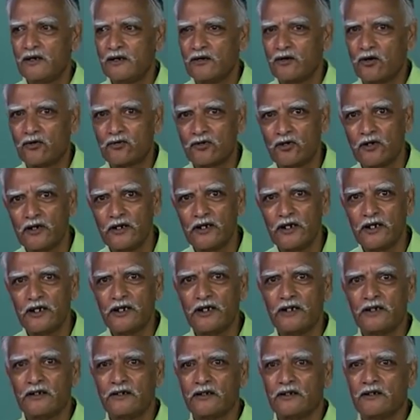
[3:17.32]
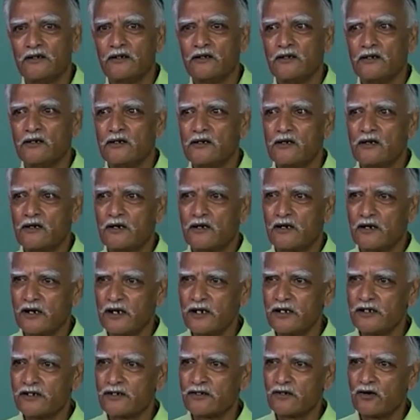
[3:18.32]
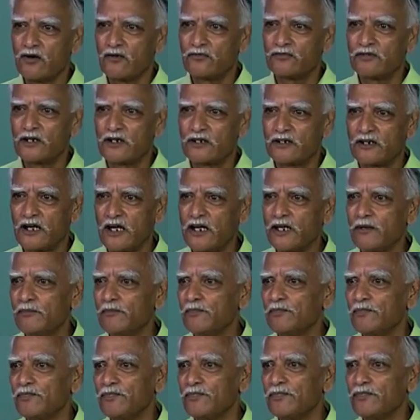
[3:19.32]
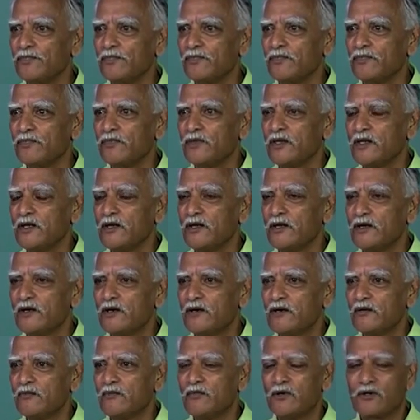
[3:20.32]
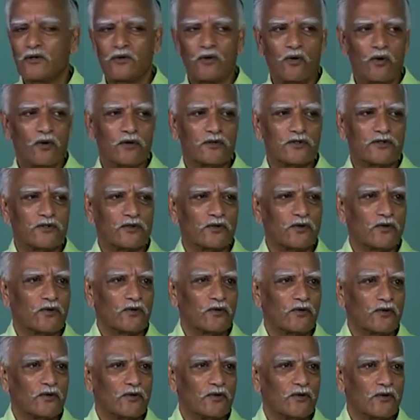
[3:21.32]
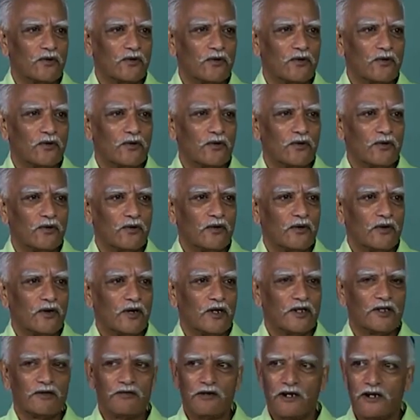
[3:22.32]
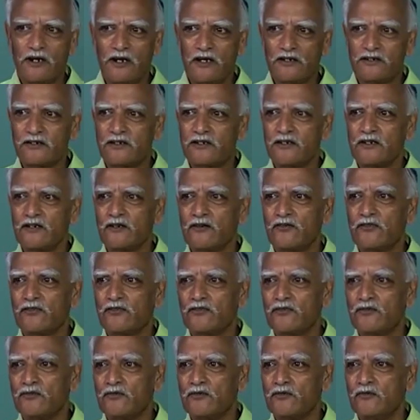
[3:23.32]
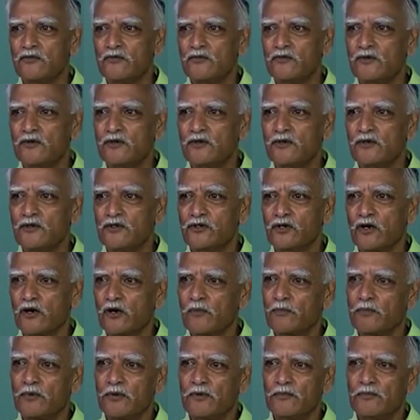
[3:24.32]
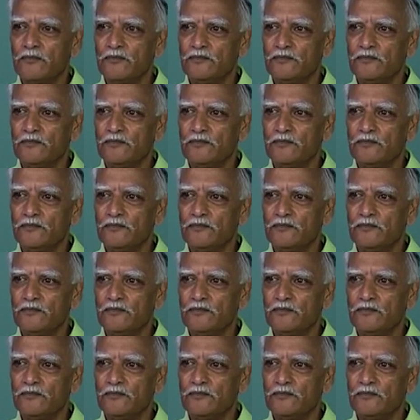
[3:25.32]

not only in Greece of that time, but also in the very history of Europe.